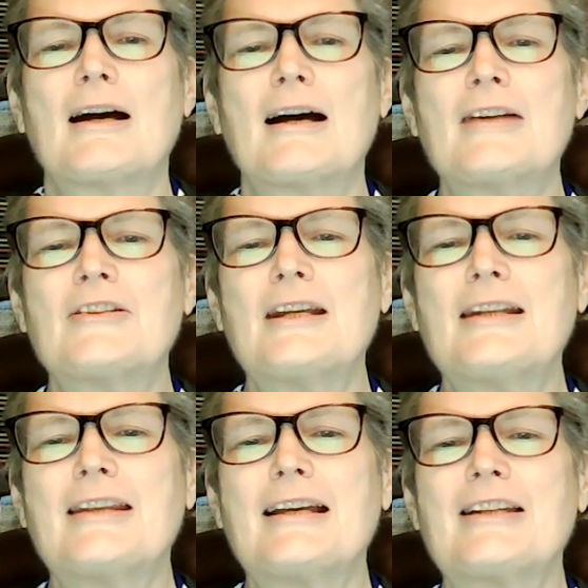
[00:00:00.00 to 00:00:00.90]
I
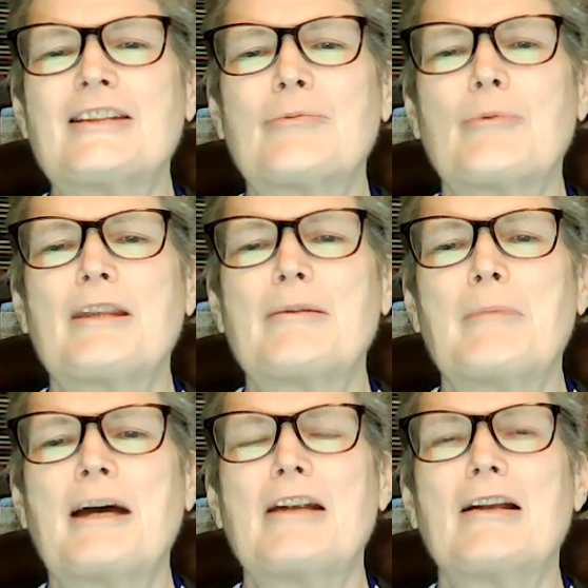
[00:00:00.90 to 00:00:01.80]
did this with
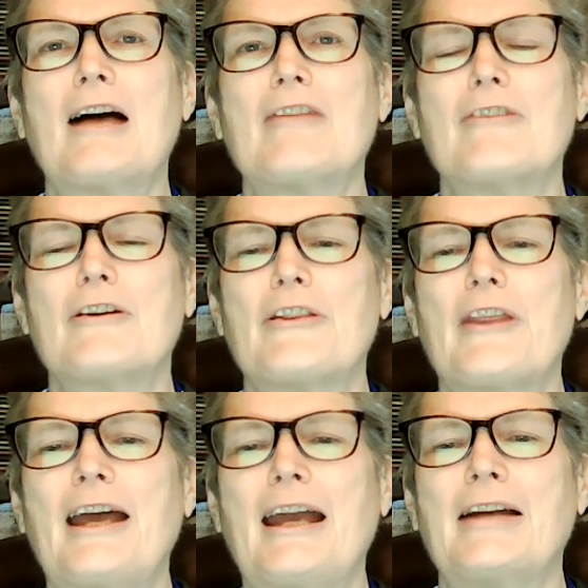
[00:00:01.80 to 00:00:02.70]
my novel
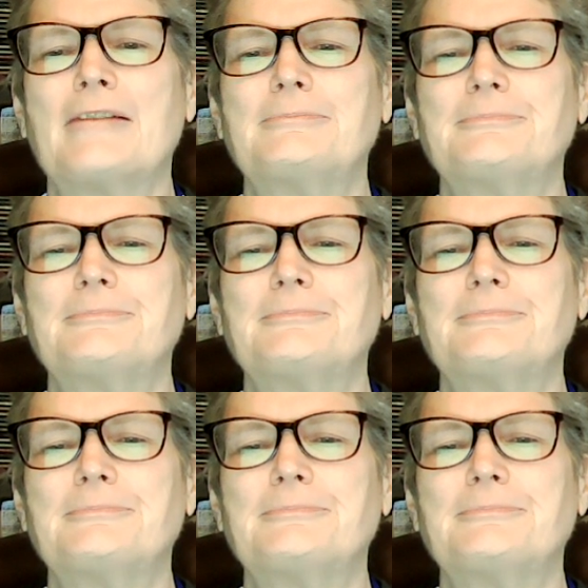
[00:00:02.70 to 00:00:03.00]
They.